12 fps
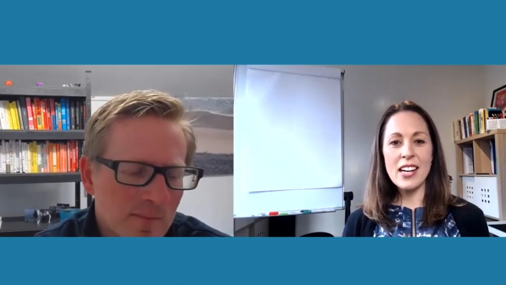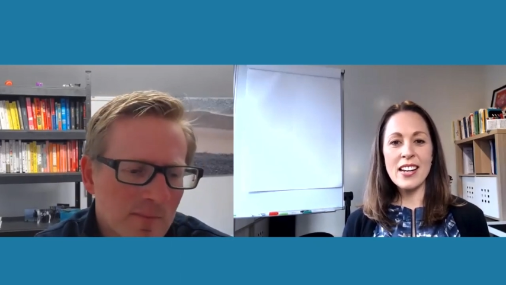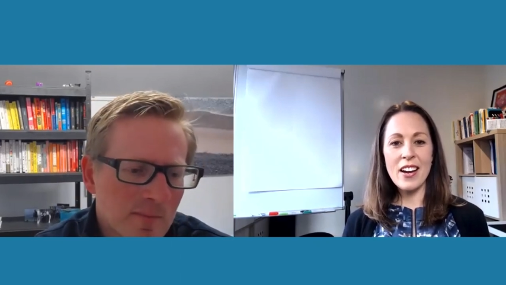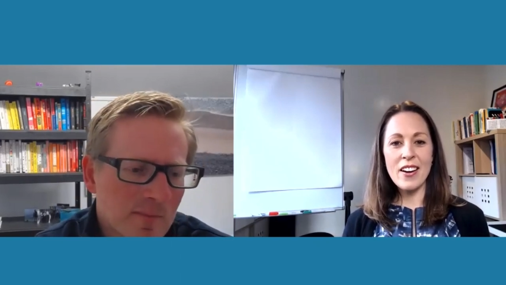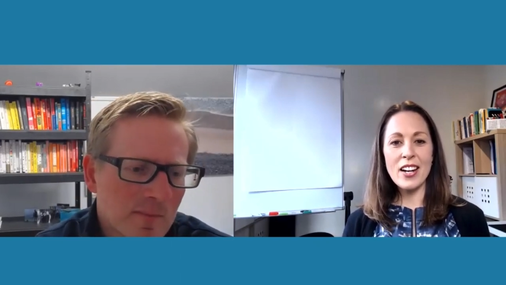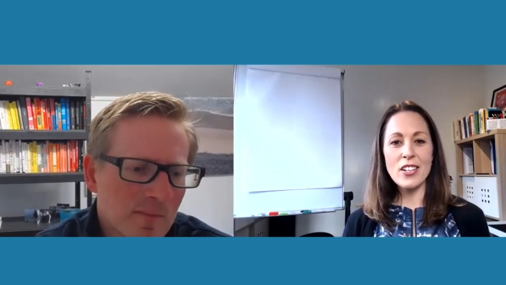
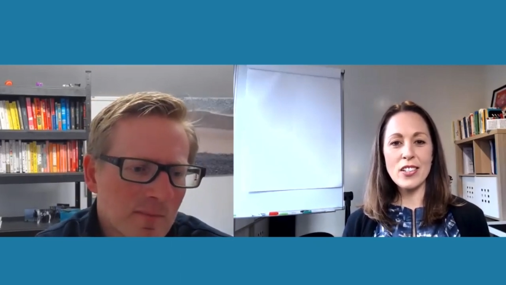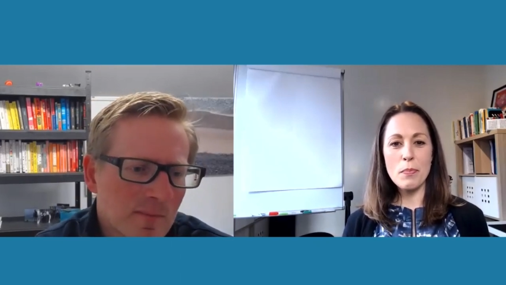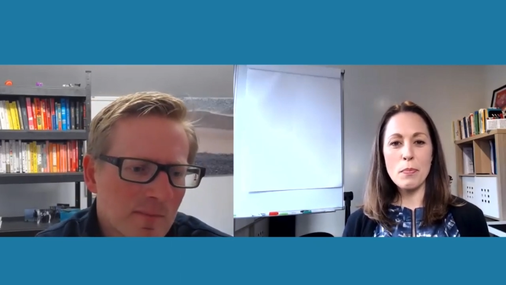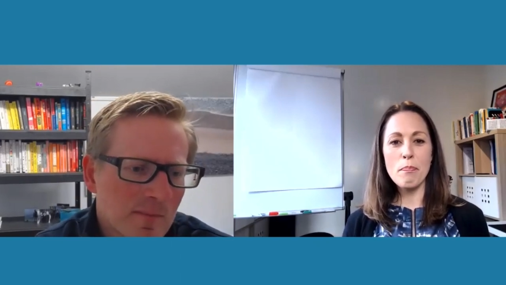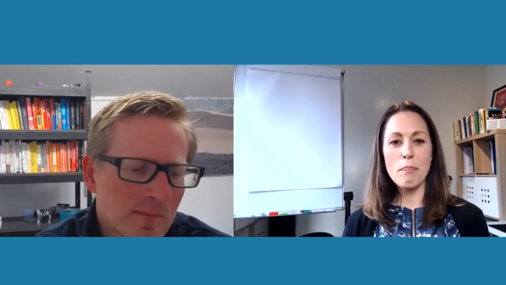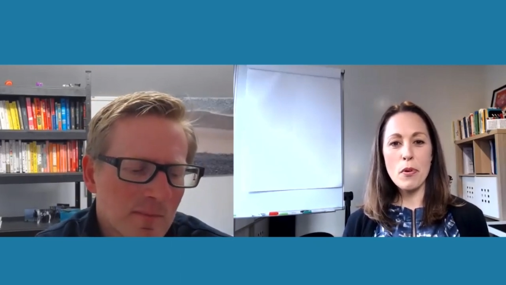Speaker 1: Now actually
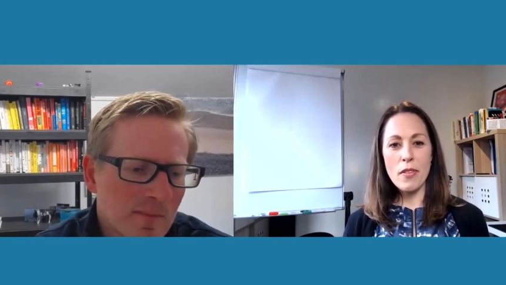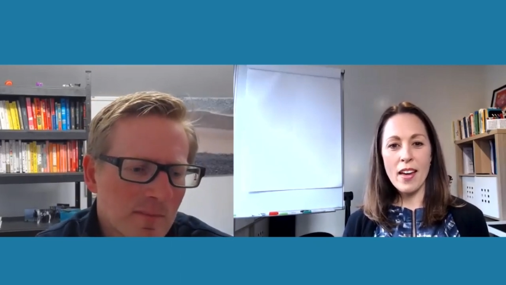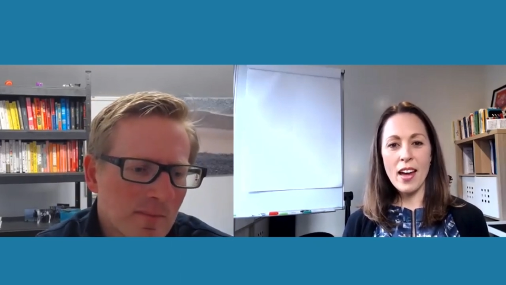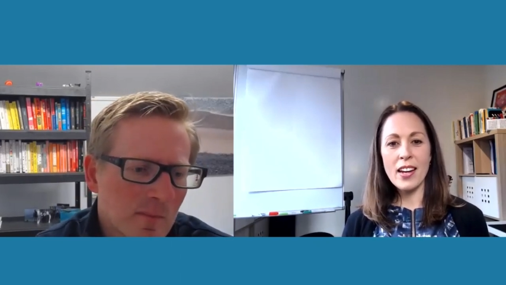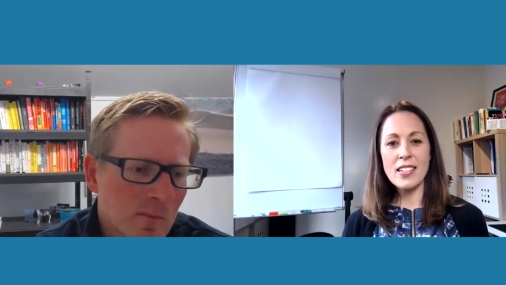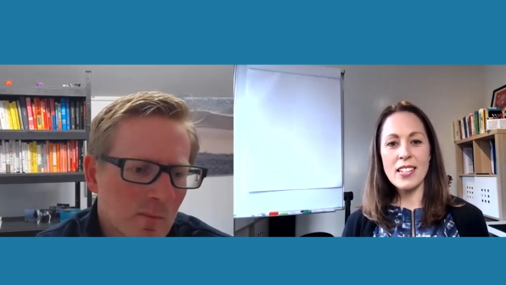put
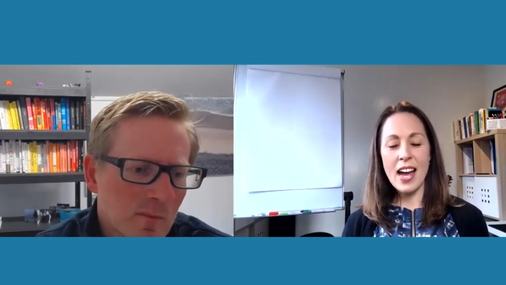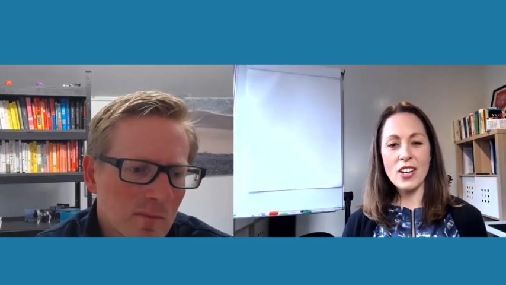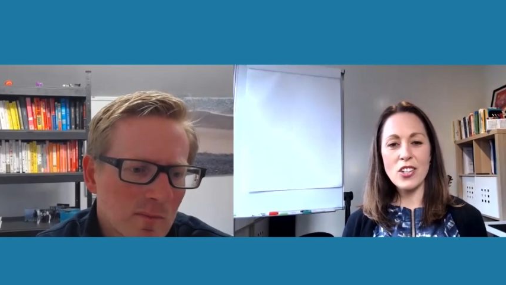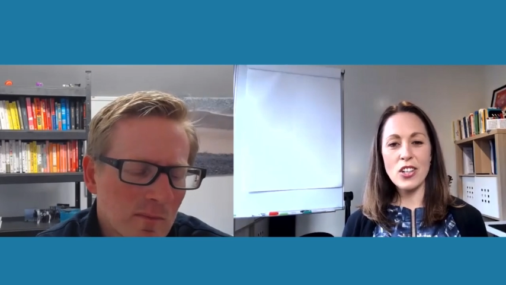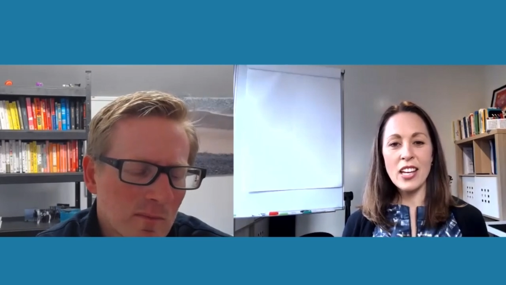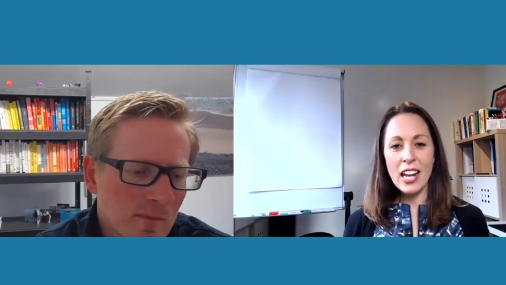that into
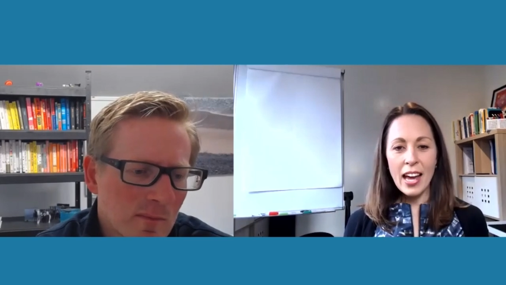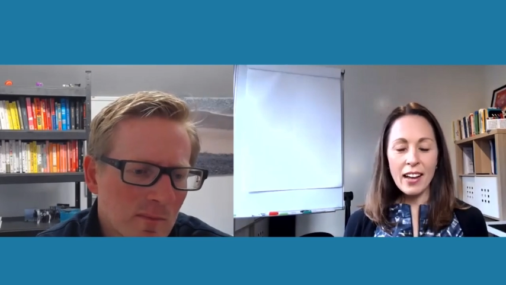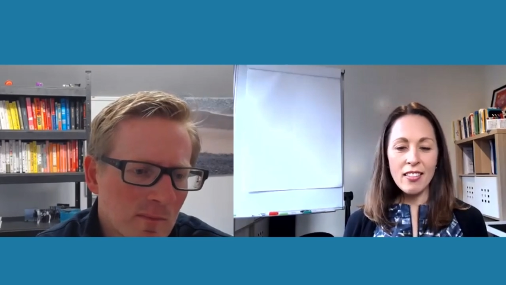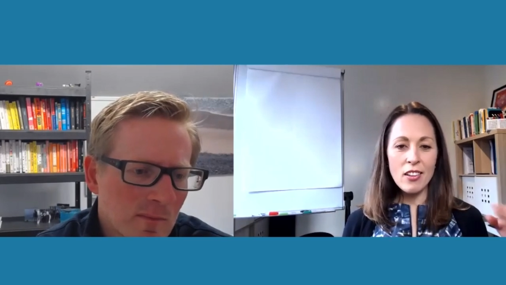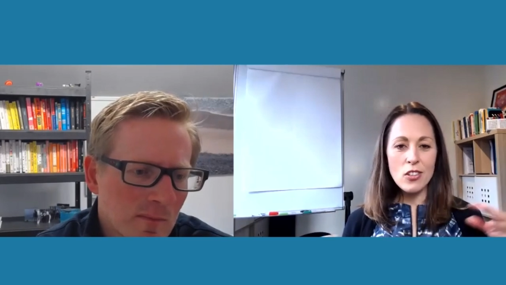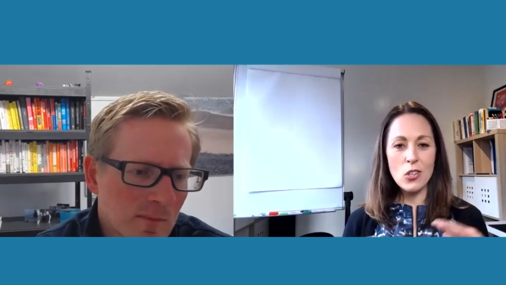action,
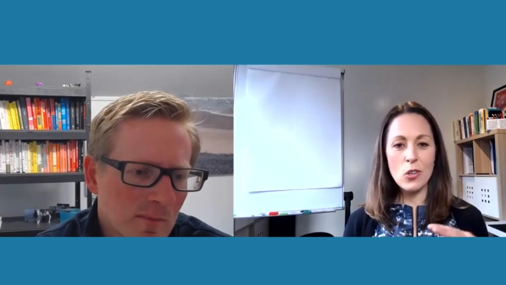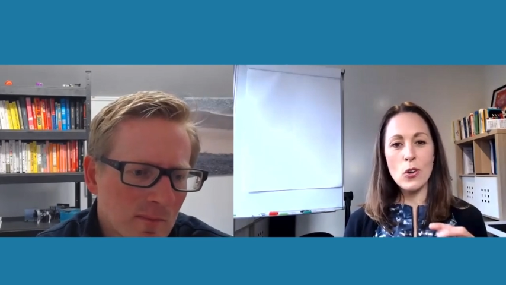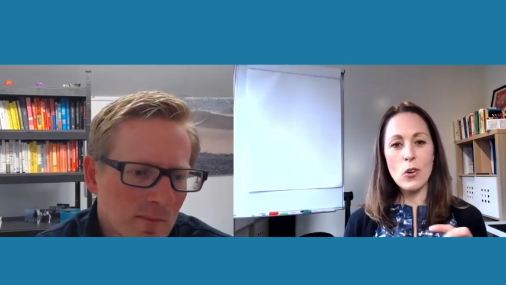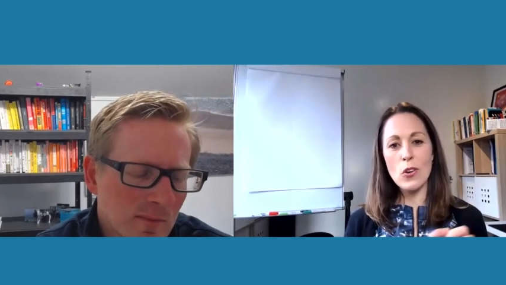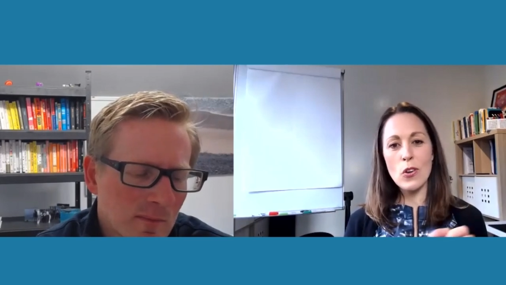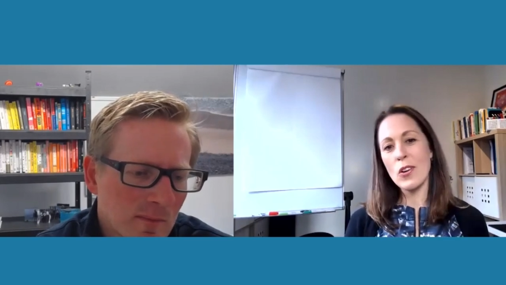connect the
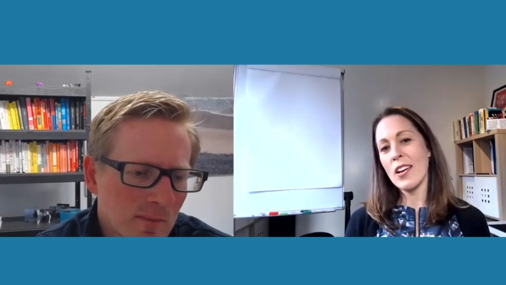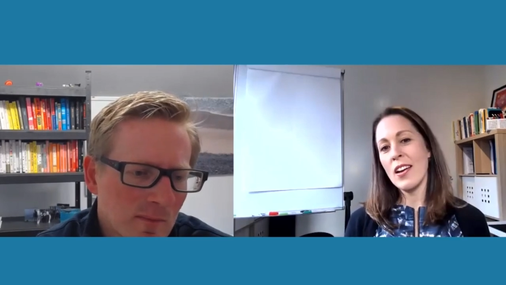two,